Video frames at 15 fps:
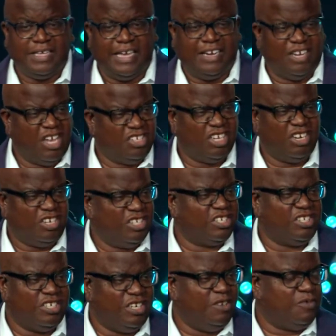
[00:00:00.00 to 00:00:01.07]
it doesn't
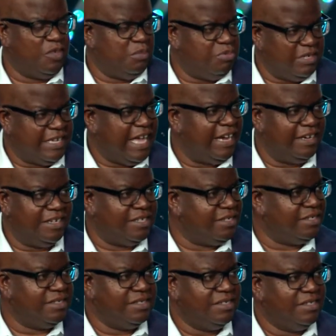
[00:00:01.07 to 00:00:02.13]
look good for the protagonist.